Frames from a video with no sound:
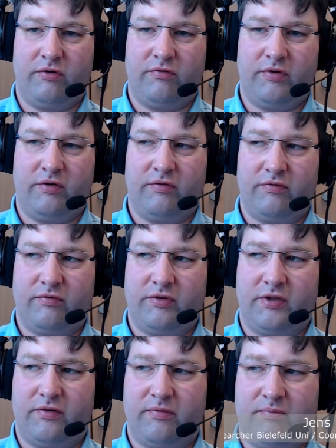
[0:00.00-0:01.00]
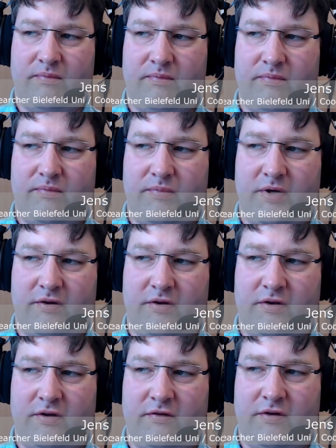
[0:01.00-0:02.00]
or that's
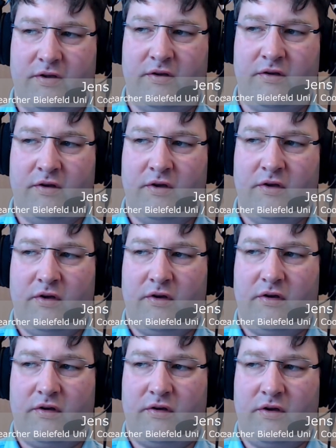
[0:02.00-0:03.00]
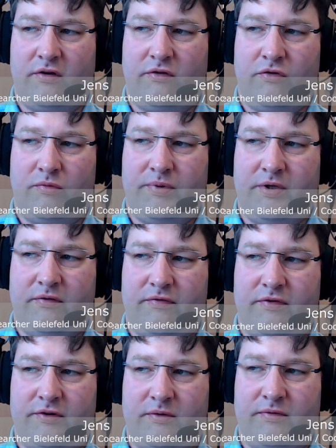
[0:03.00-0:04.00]
basically the European
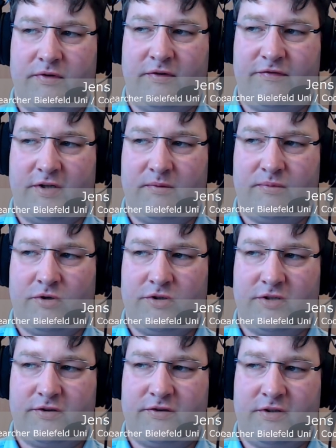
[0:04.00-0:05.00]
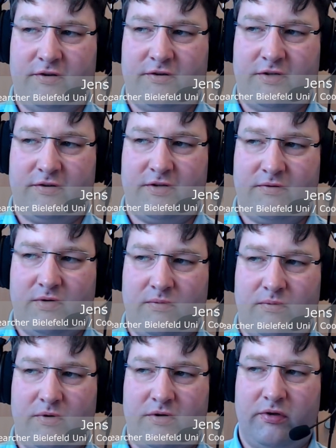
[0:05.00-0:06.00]
funded project that we
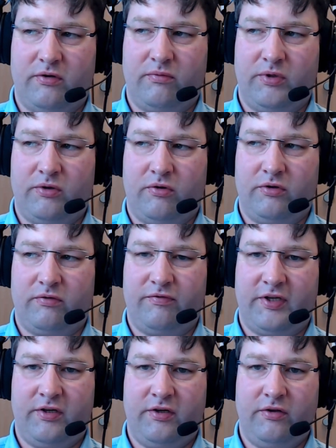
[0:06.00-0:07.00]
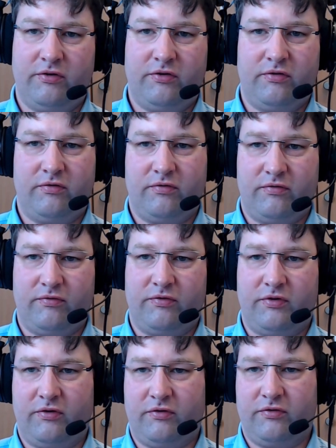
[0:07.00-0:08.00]
are working on. We call it VEDLIoT.
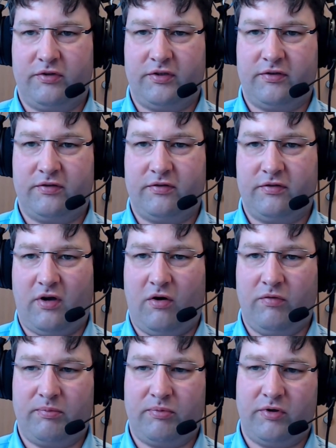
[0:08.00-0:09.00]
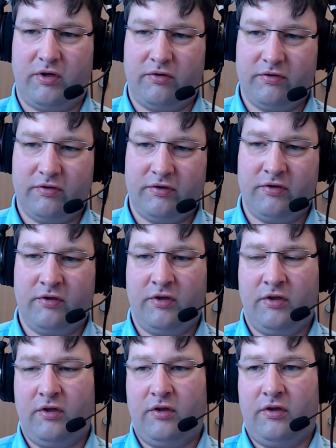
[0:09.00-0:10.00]
So that's how we pronounce it.
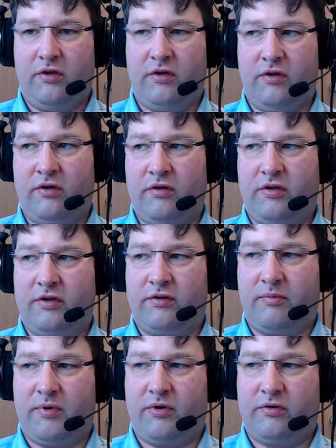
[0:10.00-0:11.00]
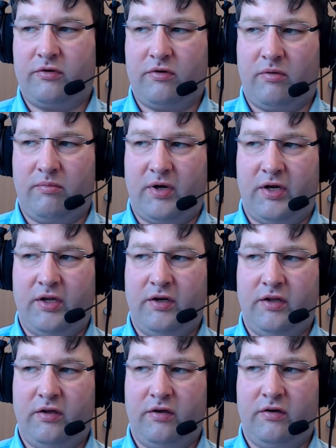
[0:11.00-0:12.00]
It's about
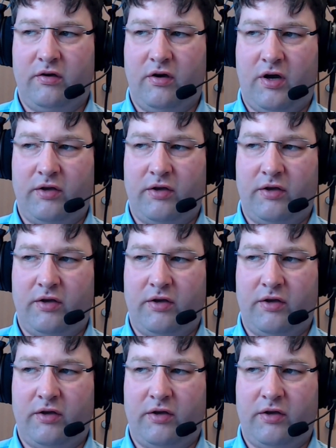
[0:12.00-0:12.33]
combining